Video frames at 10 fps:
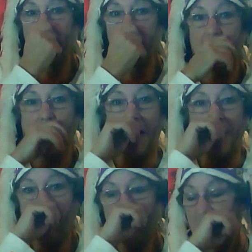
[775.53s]

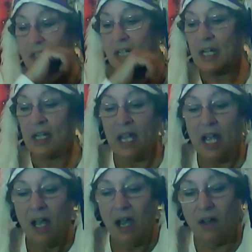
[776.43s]
harvesting.
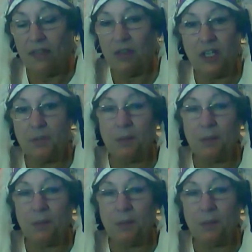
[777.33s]
These people are